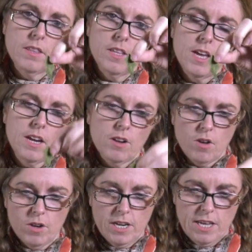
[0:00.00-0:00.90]
There, little
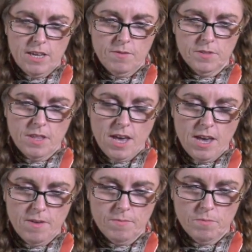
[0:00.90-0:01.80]
holly leaves
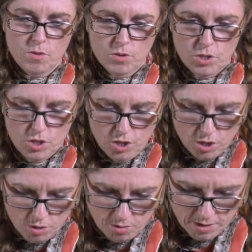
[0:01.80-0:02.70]
there. We've got
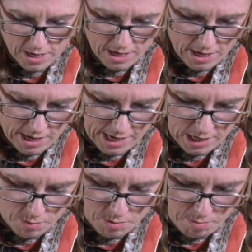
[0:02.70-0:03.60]
two,
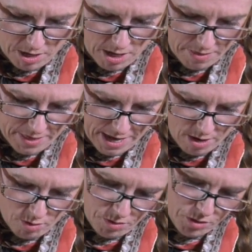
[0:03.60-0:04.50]
and I would plant
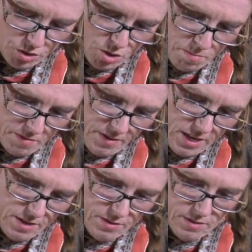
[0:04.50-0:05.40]
that on the top of
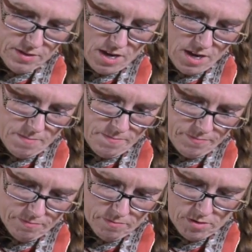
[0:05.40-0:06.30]
his,
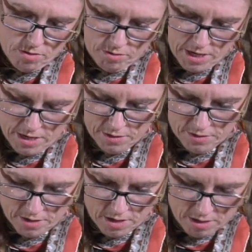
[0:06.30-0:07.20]
on
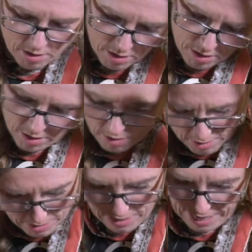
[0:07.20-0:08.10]
his
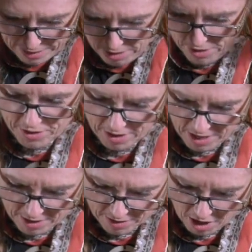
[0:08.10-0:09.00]
antlers
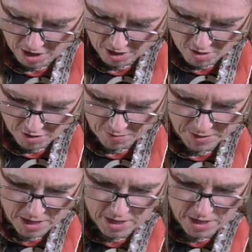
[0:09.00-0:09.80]
things going on.